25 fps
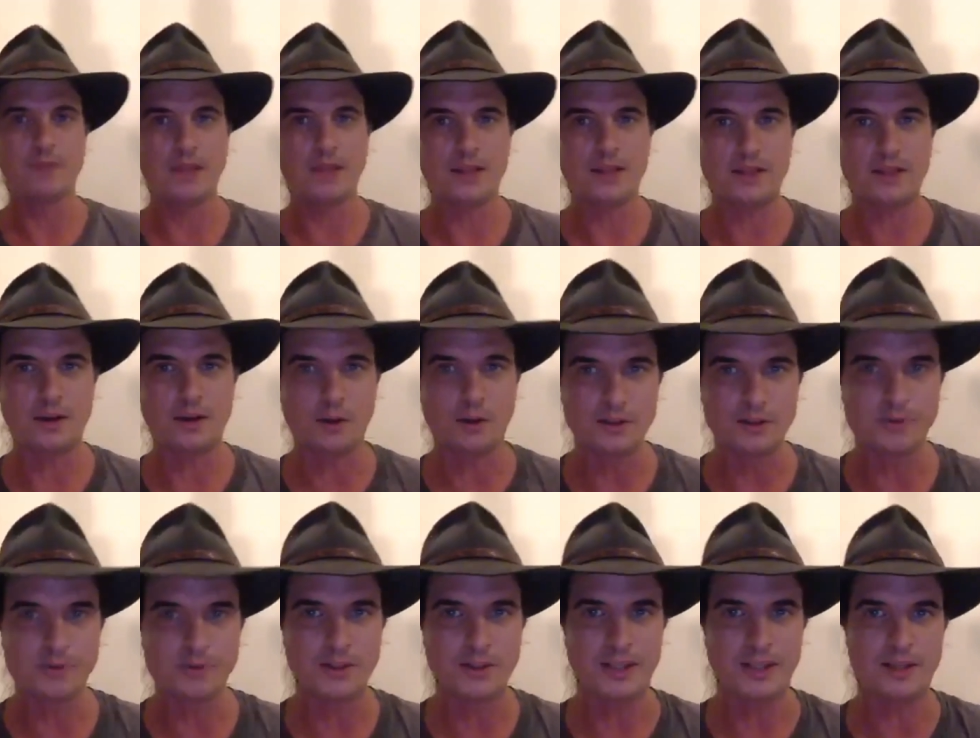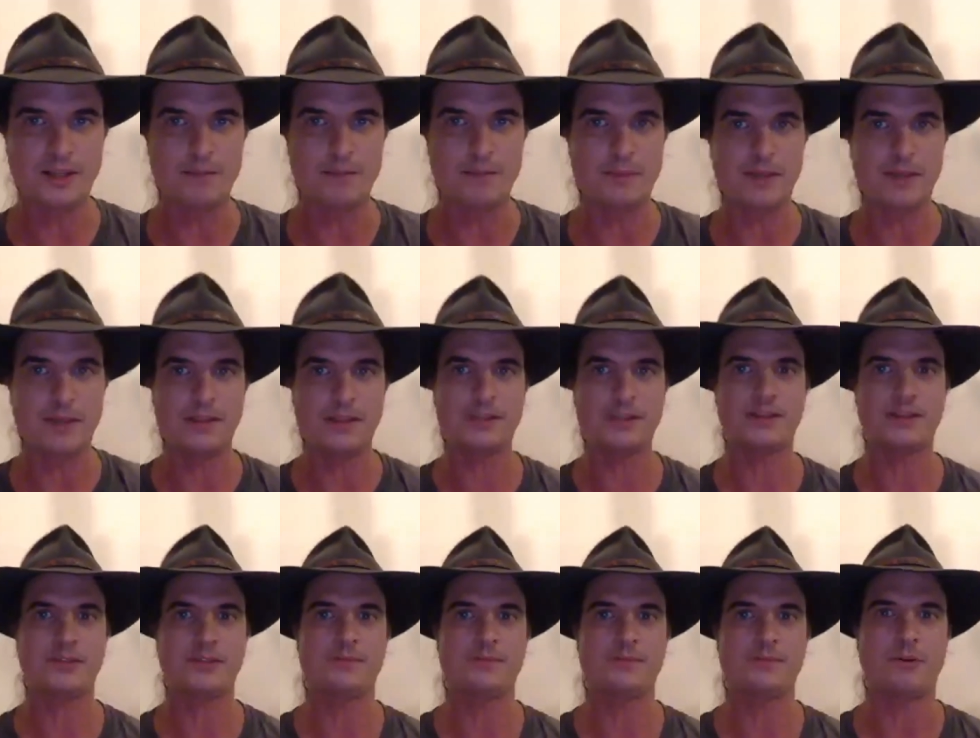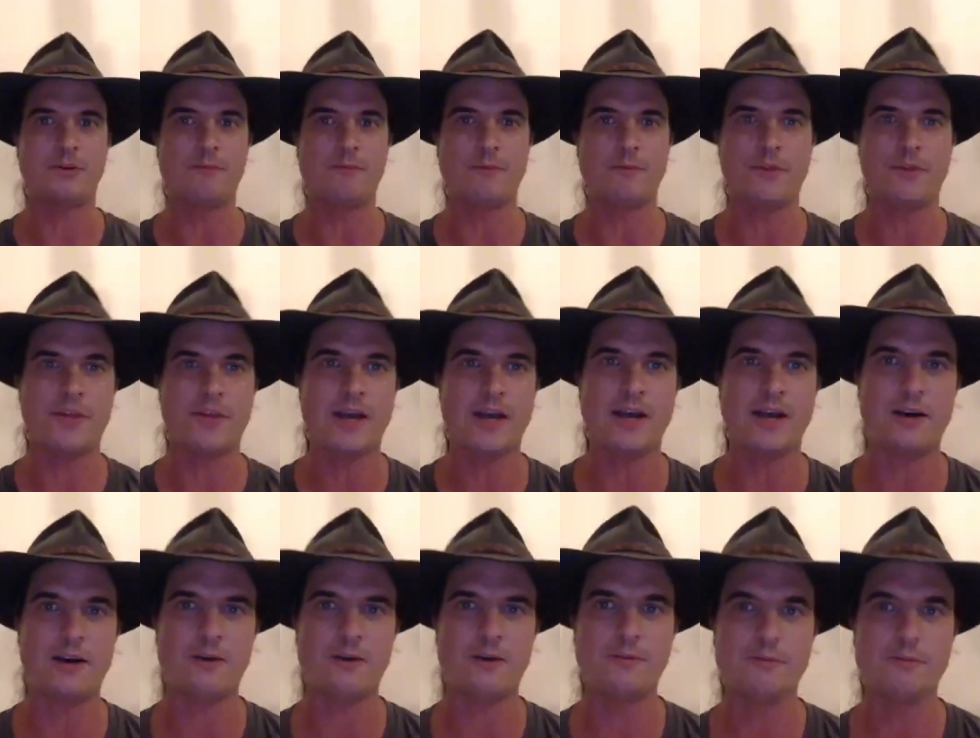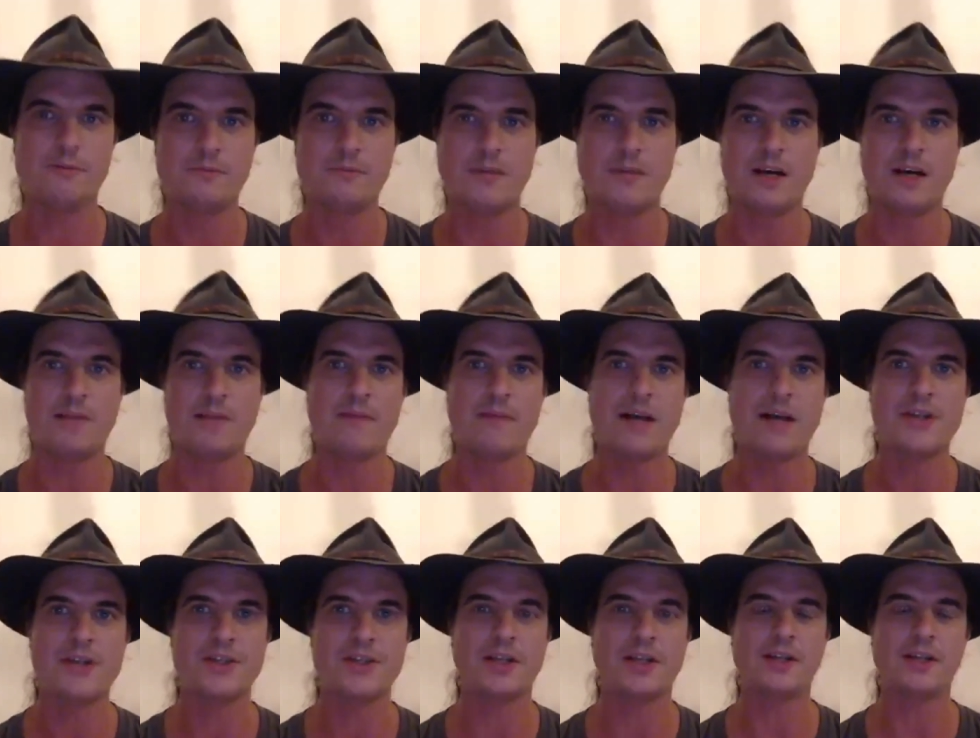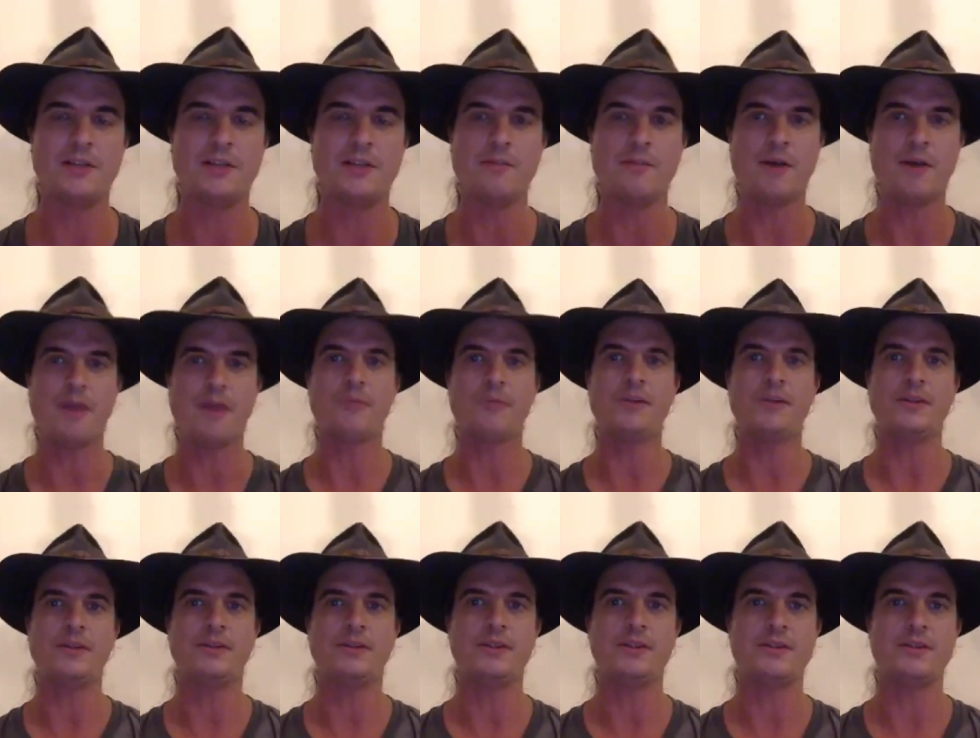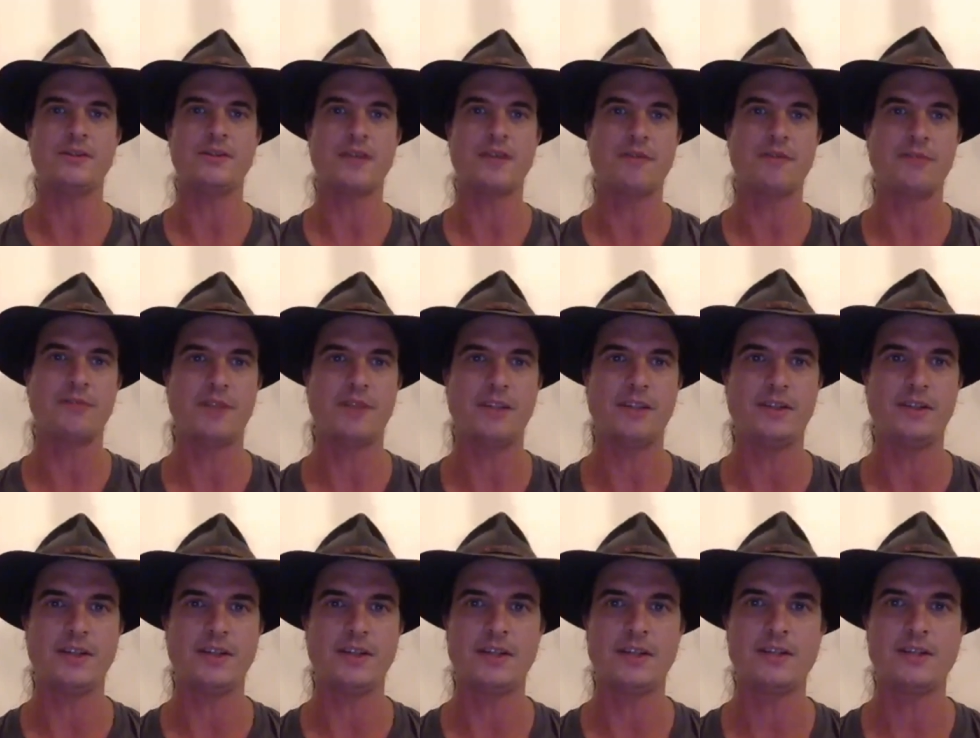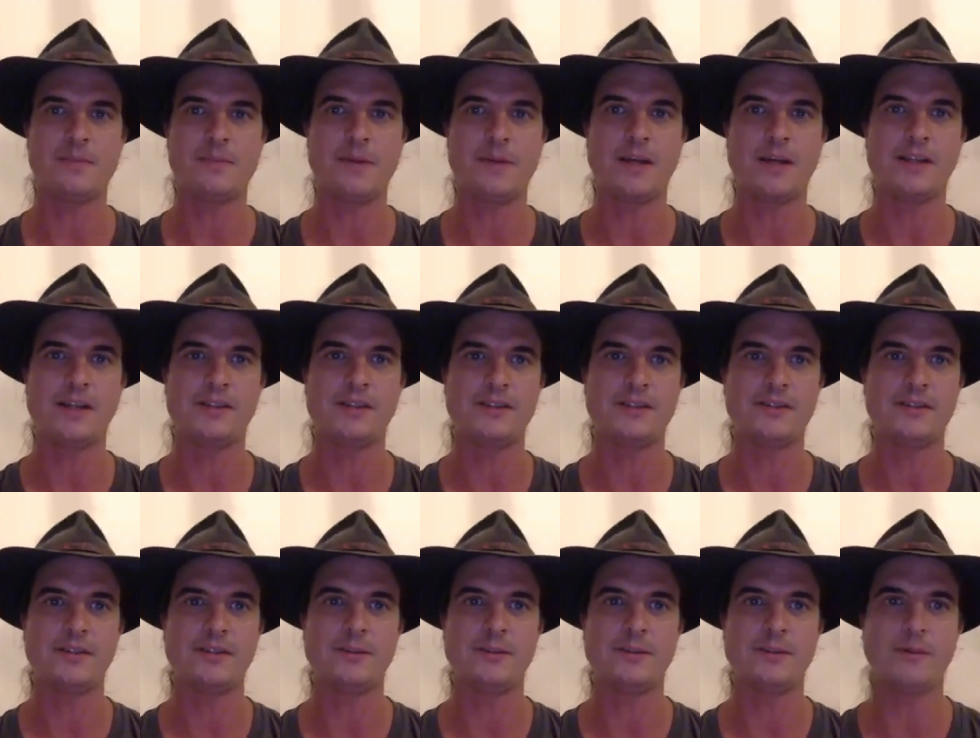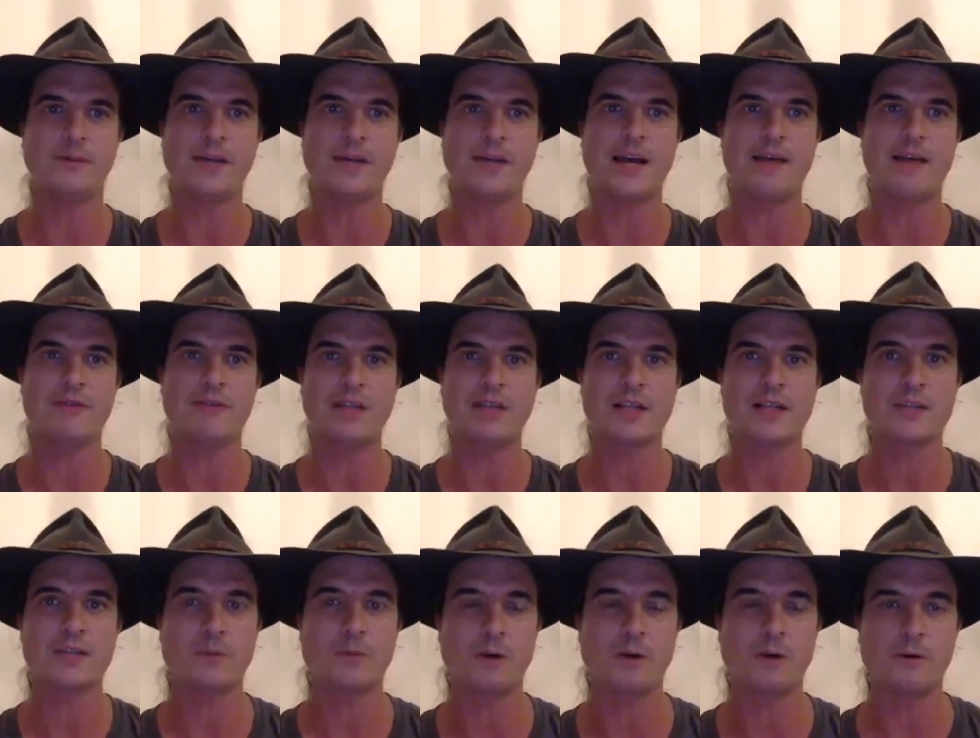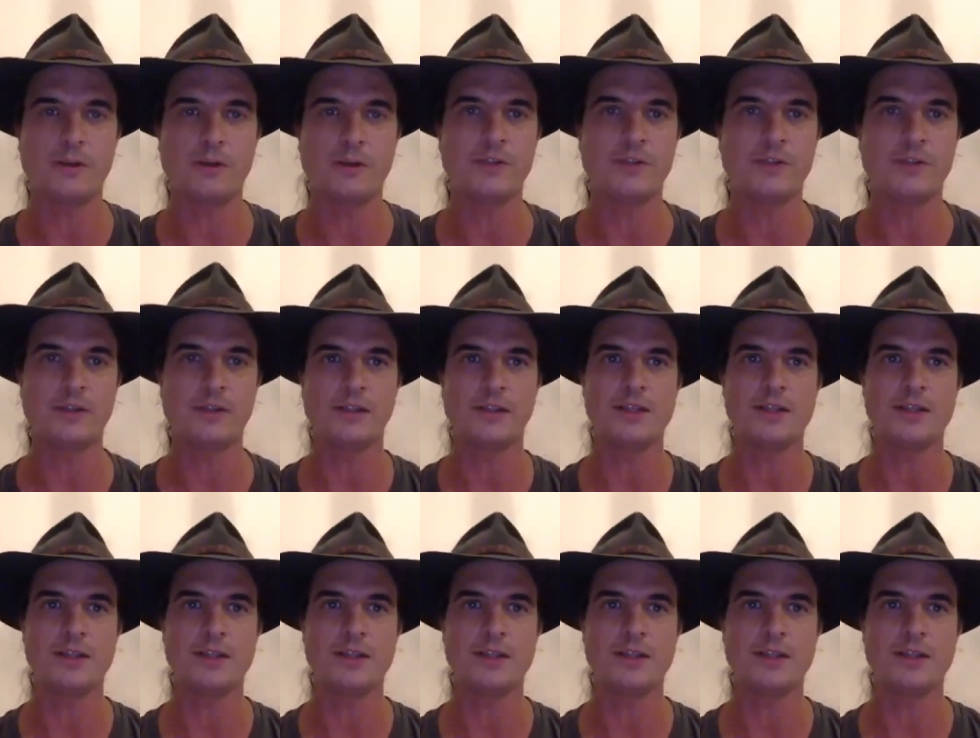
ultimately the biggest problem with our uh, tun at the moment is definitely the dead space that we have, and that's why we're doing these